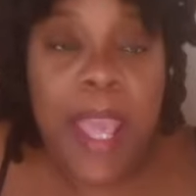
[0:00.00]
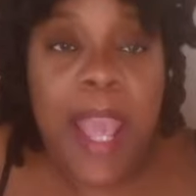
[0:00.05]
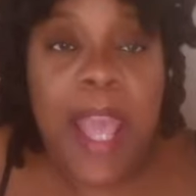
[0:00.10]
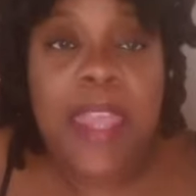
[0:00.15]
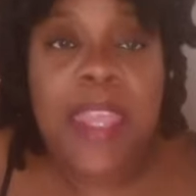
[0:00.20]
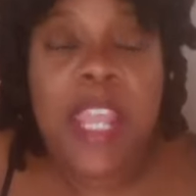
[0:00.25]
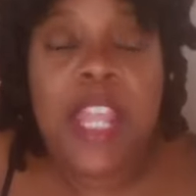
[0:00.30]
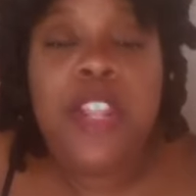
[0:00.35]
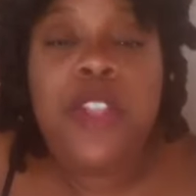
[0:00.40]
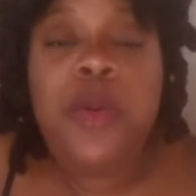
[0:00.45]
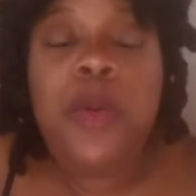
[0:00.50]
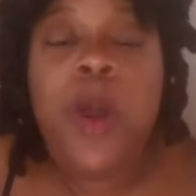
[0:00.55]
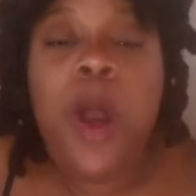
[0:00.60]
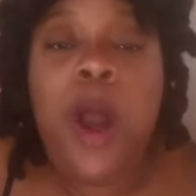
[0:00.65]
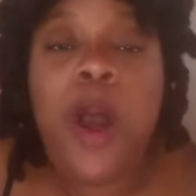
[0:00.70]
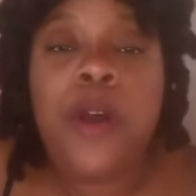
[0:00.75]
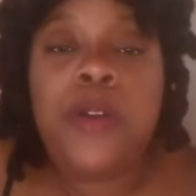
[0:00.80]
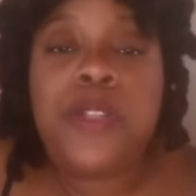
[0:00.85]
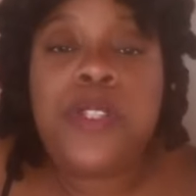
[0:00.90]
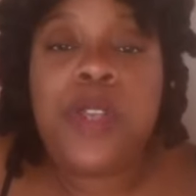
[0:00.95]
And then you
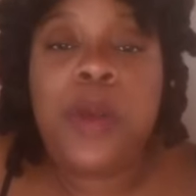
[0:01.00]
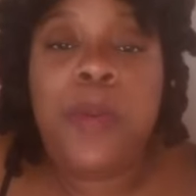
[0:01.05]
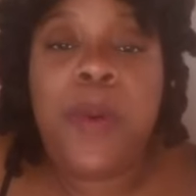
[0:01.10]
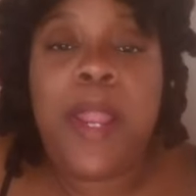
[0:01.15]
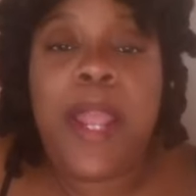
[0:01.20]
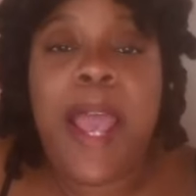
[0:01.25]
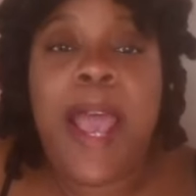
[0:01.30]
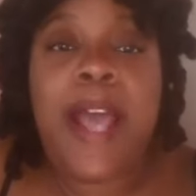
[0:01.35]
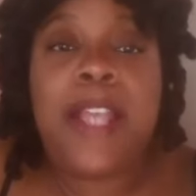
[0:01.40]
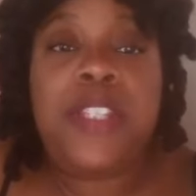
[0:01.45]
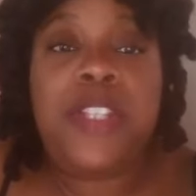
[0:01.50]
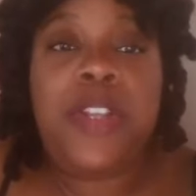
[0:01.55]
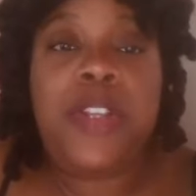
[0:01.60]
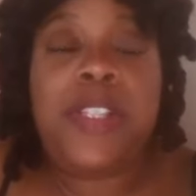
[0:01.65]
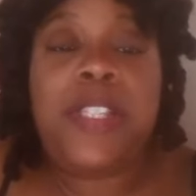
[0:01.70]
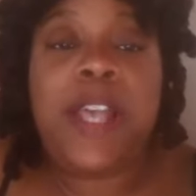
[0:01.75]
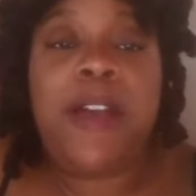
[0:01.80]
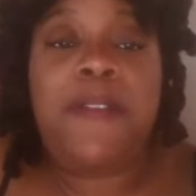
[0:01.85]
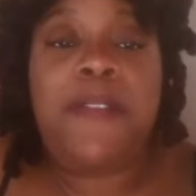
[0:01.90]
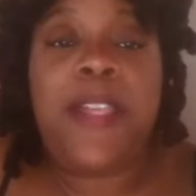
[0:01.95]
also want to ask
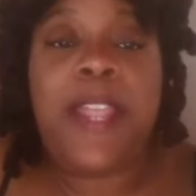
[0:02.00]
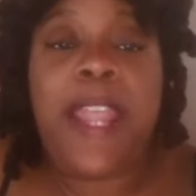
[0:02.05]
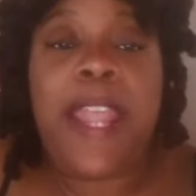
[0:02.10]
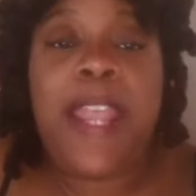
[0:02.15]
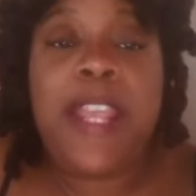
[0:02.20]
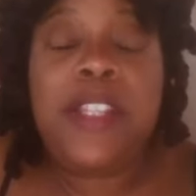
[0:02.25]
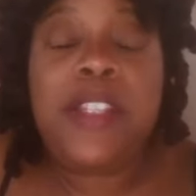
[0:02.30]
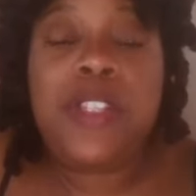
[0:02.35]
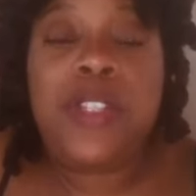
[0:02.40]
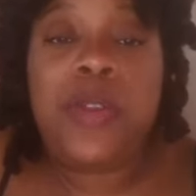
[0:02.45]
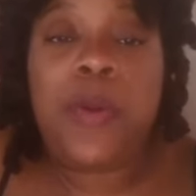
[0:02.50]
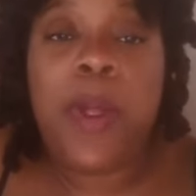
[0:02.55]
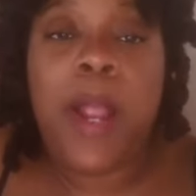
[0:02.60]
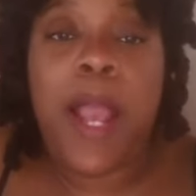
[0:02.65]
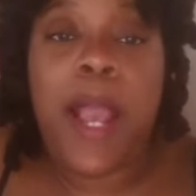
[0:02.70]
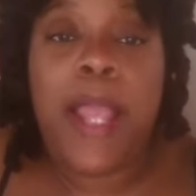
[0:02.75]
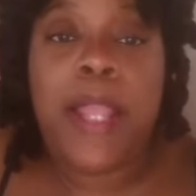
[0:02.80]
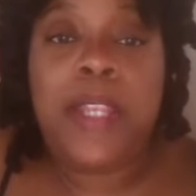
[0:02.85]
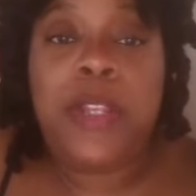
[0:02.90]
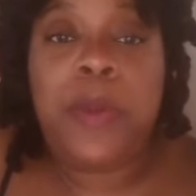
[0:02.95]
yourself, like, is
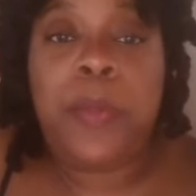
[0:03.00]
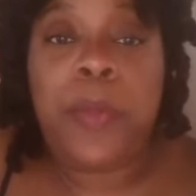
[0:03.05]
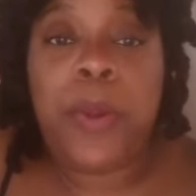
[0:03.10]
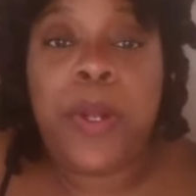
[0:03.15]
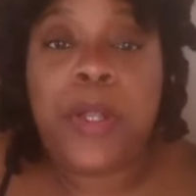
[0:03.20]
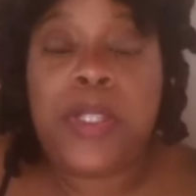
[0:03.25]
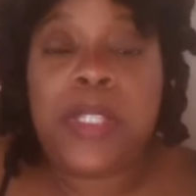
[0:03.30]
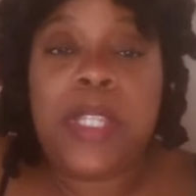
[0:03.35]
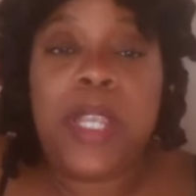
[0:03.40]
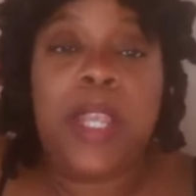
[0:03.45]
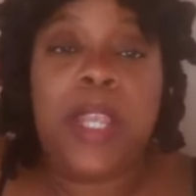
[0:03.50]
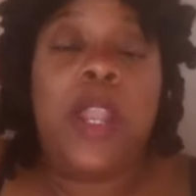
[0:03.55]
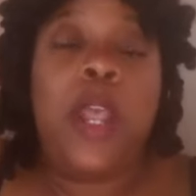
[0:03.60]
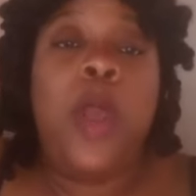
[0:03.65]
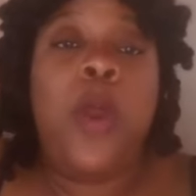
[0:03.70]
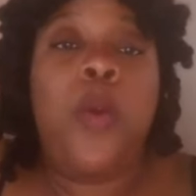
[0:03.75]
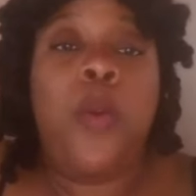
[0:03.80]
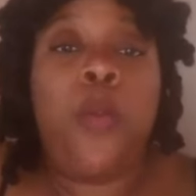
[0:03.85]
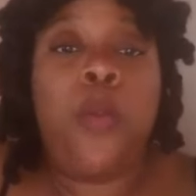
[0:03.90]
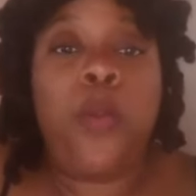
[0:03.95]
your ideal person
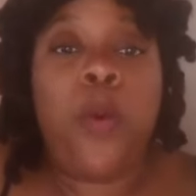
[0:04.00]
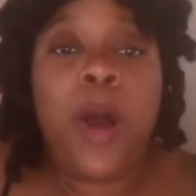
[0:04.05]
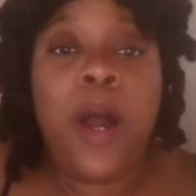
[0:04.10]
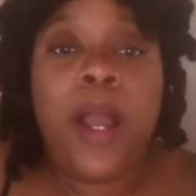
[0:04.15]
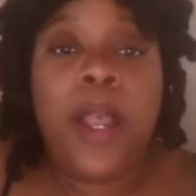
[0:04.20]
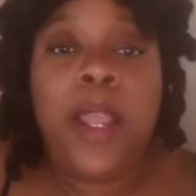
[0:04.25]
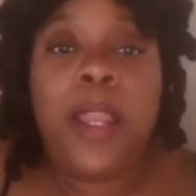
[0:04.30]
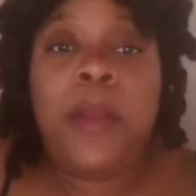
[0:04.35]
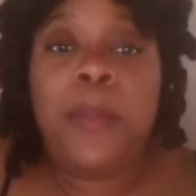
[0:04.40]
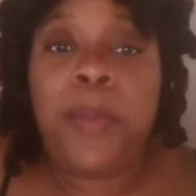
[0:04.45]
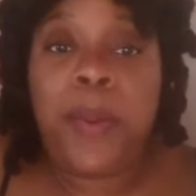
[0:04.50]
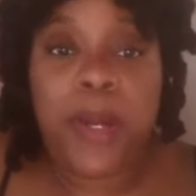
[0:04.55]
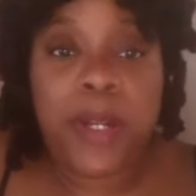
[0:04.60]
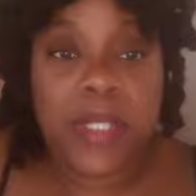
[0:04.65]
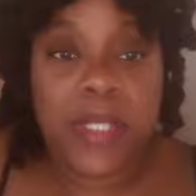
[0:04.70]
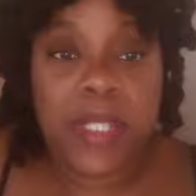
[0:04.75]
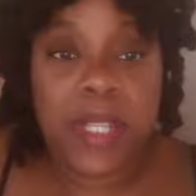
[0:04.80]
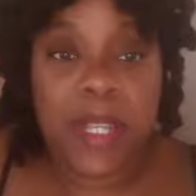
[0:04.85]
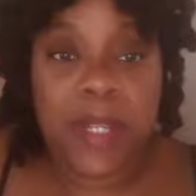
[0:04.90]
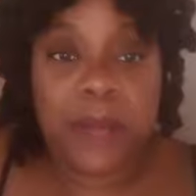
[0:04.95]
one
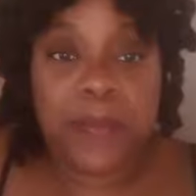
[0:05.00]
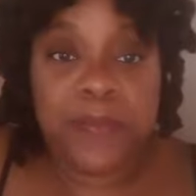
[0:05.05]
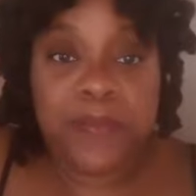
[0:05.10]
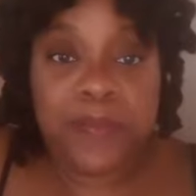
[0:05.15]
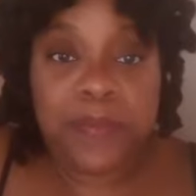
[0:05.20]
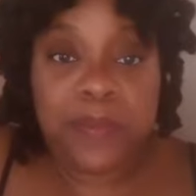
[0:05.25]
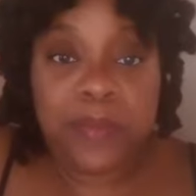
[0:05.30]
person?